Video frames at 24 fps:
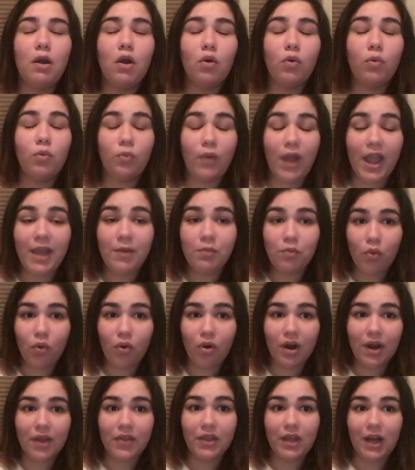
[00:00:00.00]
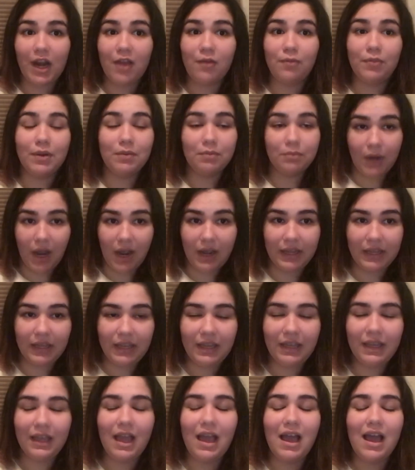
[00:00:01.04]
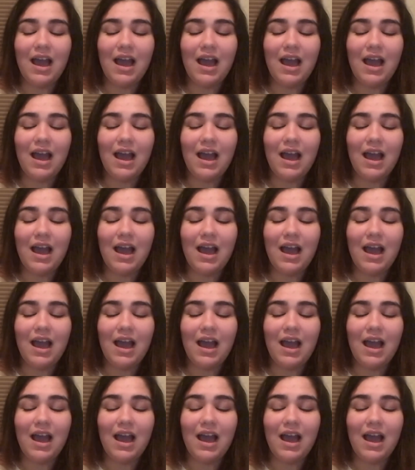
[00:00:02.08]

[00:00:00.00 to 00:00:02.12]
way more than I've been buying.